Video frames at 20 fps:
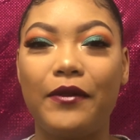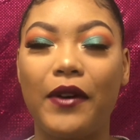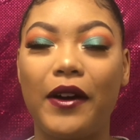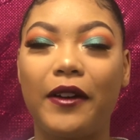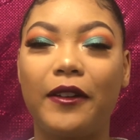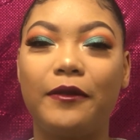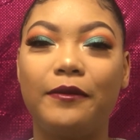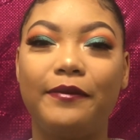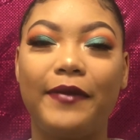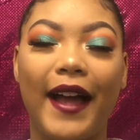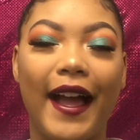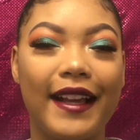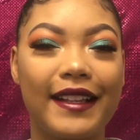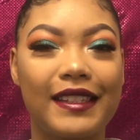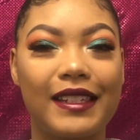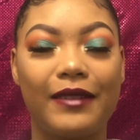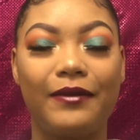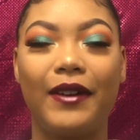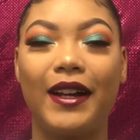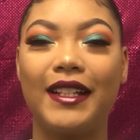Welcome back
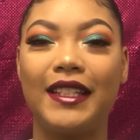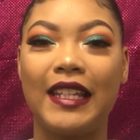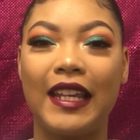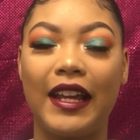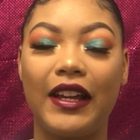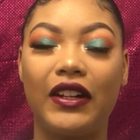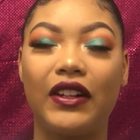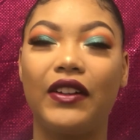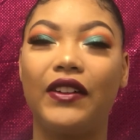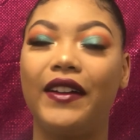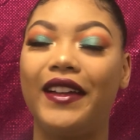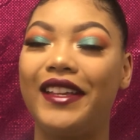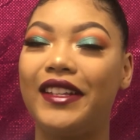to my channel.